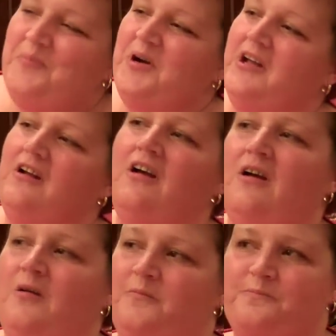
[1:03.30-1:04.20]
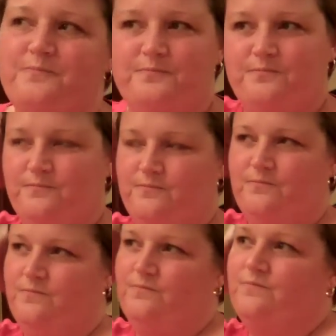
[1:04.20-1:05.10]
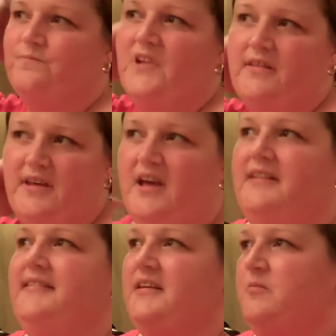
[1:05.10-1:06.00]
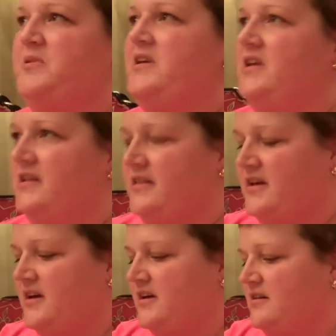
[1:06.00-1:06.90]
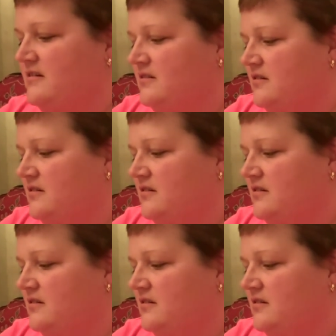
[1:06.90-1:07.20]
but um, the idea being that